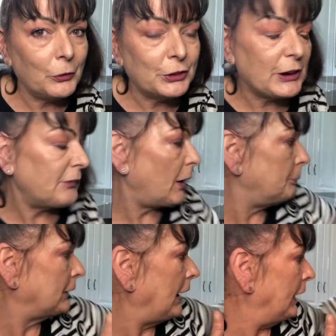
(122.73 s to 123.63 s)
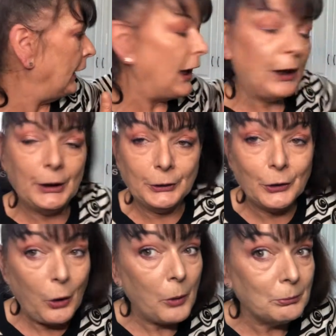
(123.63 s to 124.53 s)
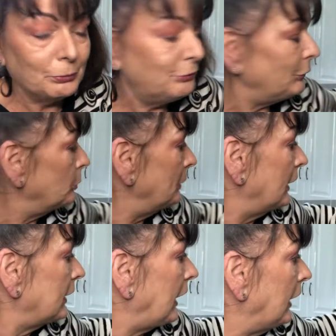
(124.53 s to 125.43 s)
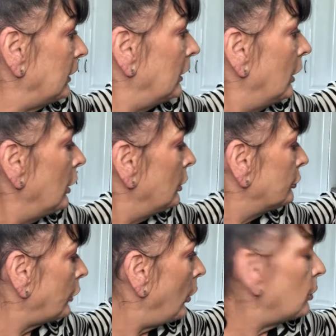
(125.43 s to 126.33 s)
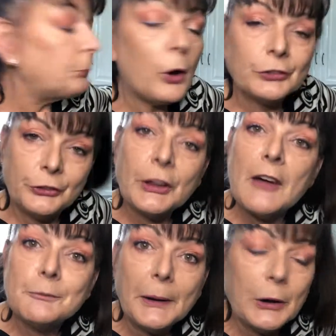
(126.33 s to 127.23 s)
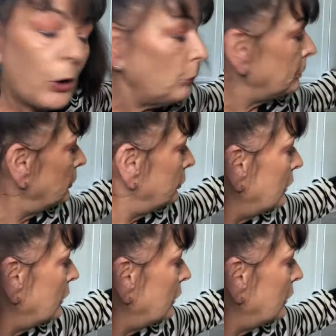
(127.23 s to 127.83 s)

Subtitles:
stuff up again and I'm filming again. So the boxes have been opened